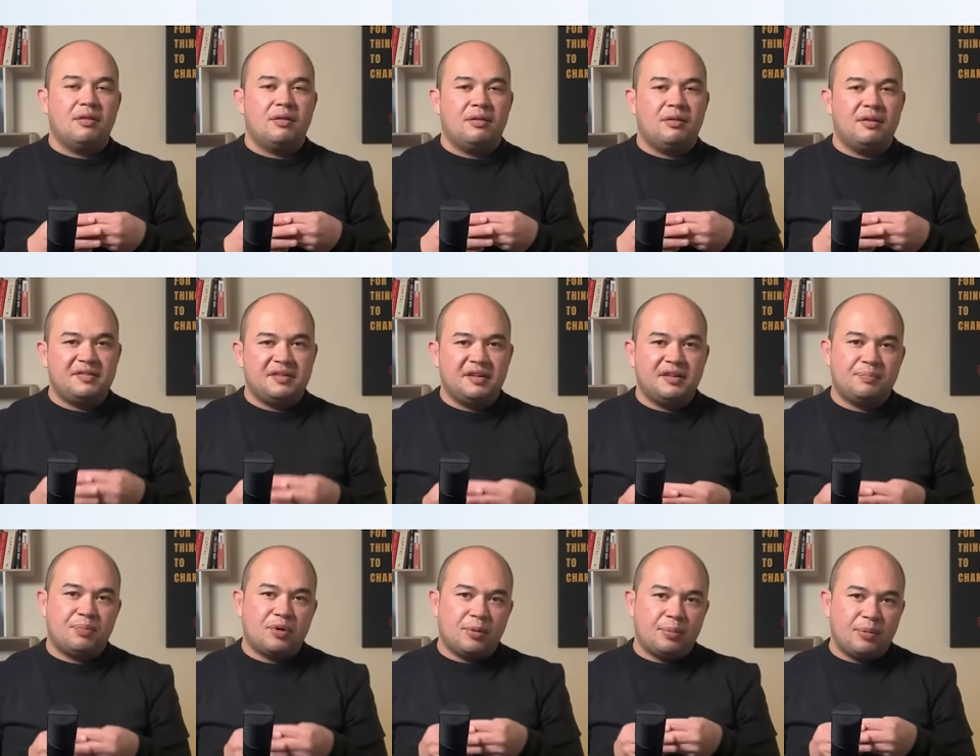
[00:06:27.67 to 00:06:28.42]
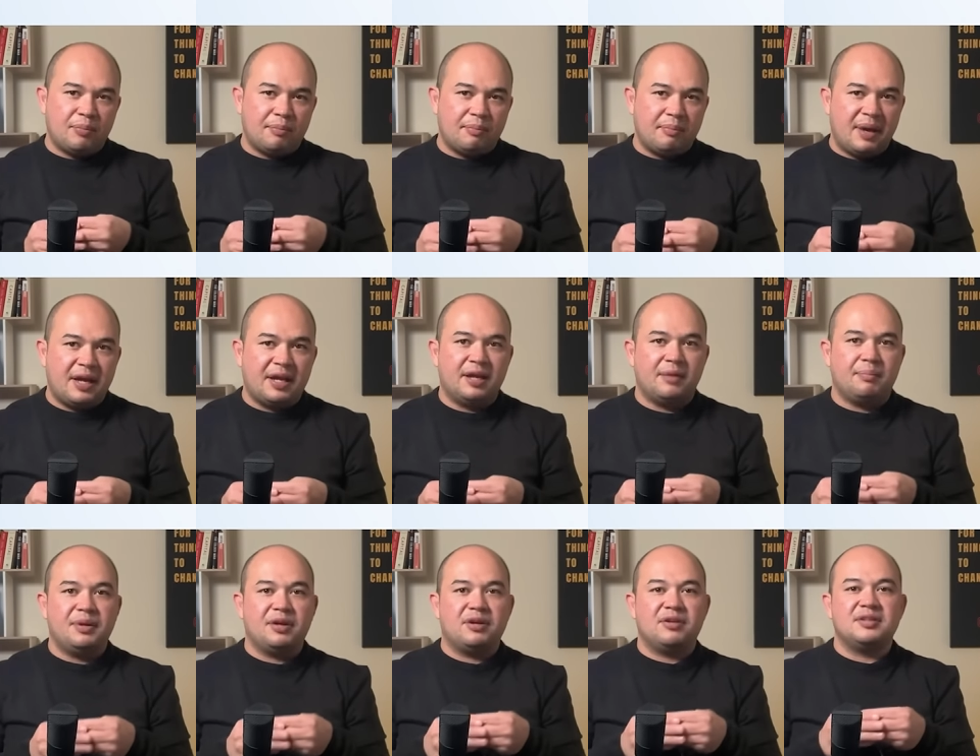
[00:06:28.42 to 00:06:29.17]
This is
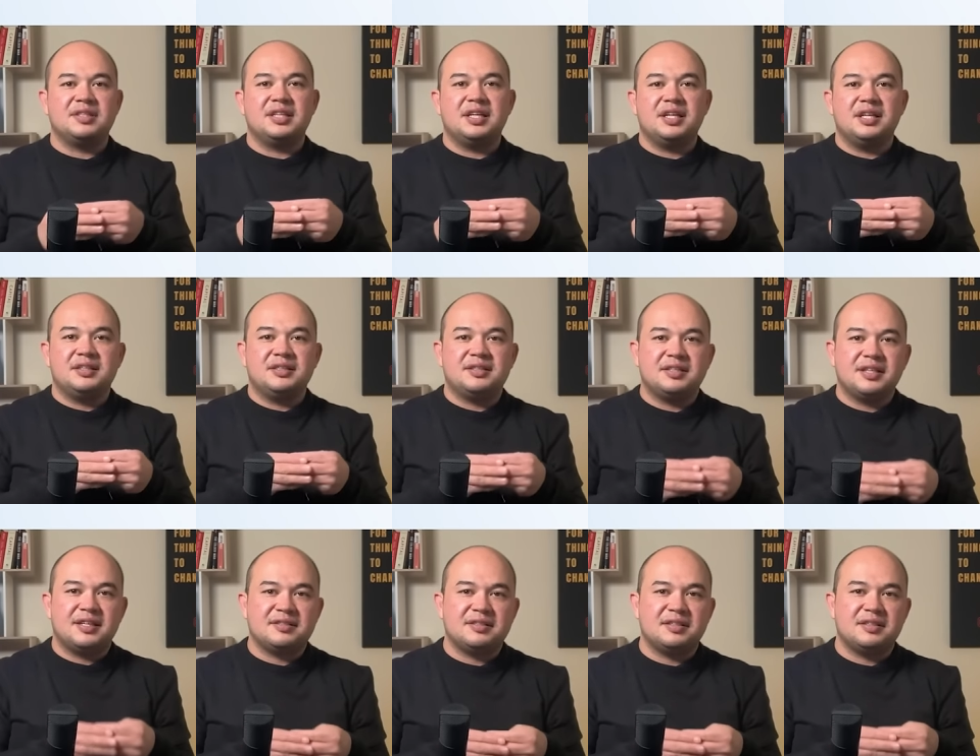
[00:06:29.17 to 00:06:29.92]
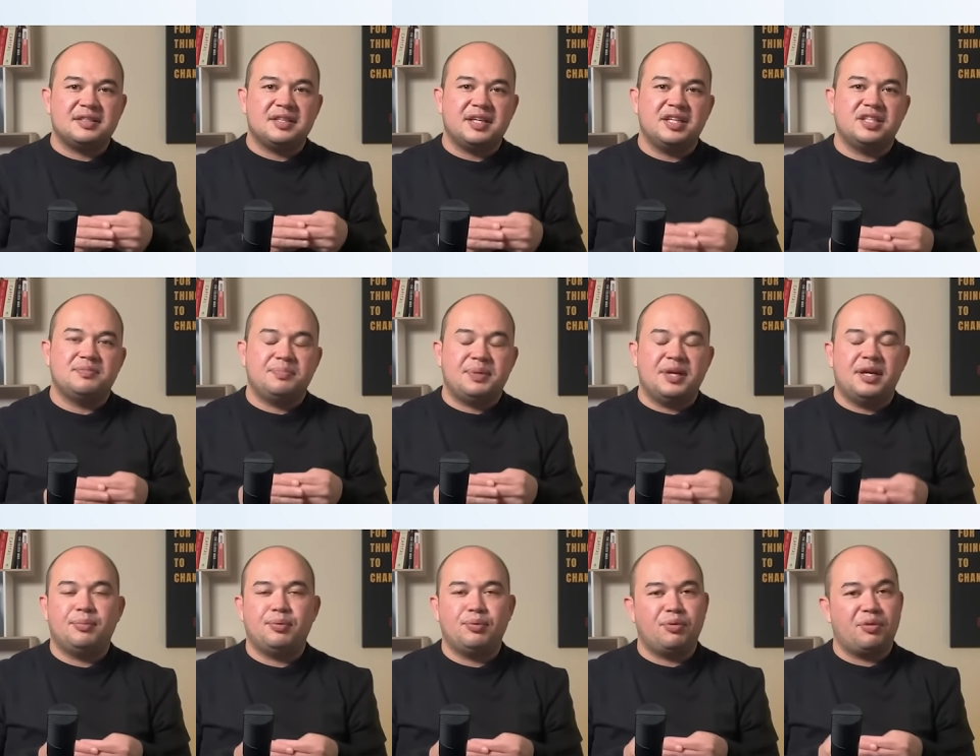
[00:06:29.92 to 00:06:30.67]
problematic because it doesn't teach
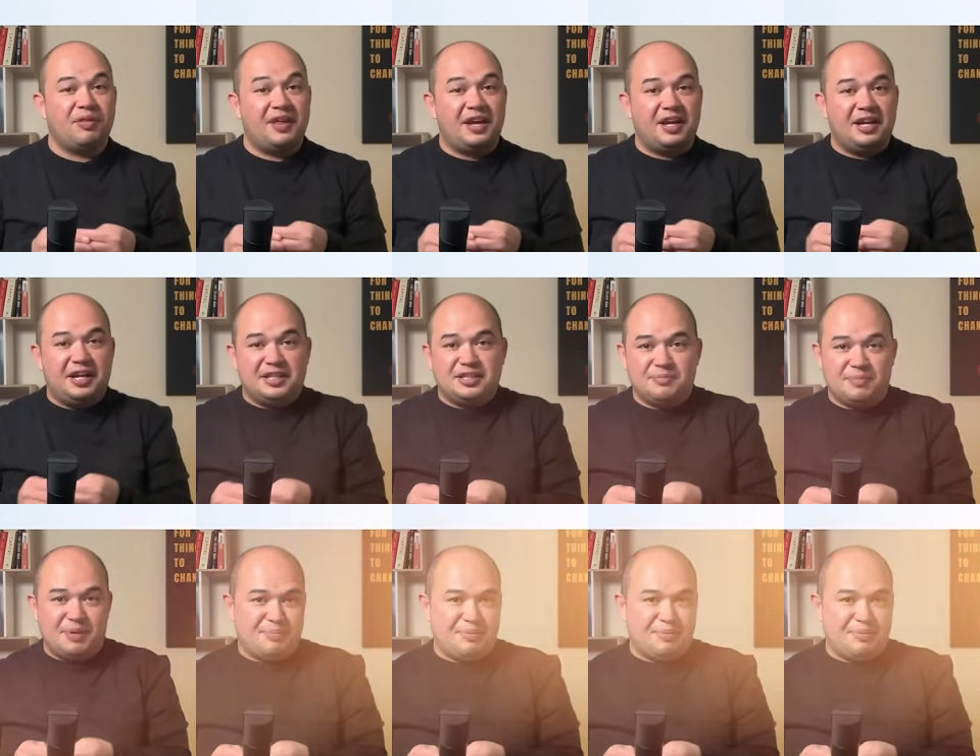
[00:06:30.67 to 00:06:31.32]
people they need to be